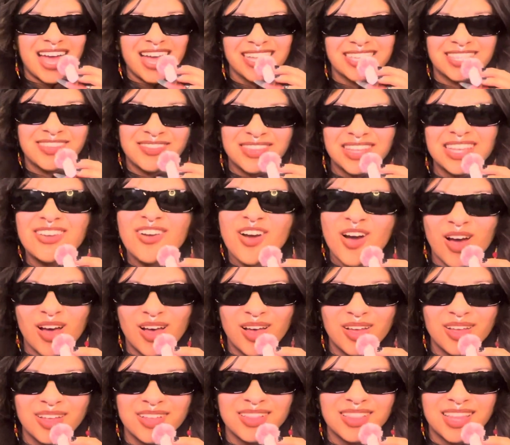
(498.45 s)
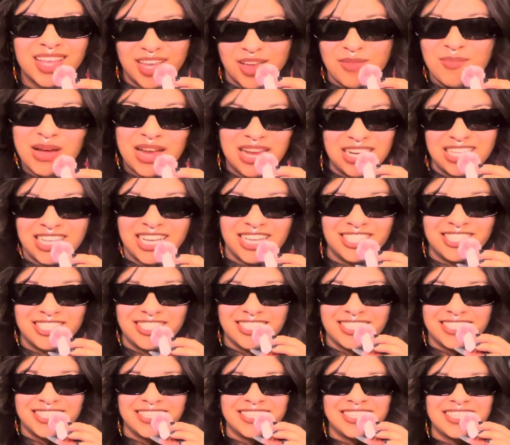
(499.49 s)
something caught like my
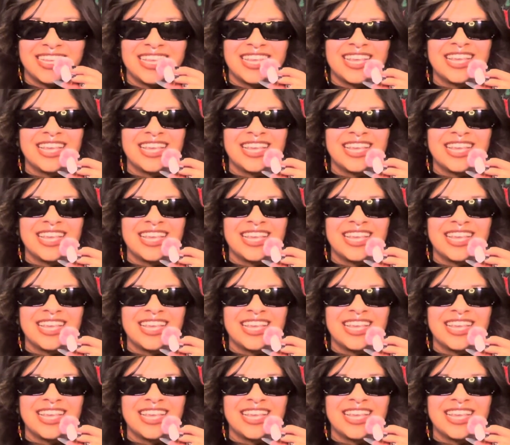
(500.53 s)
attention.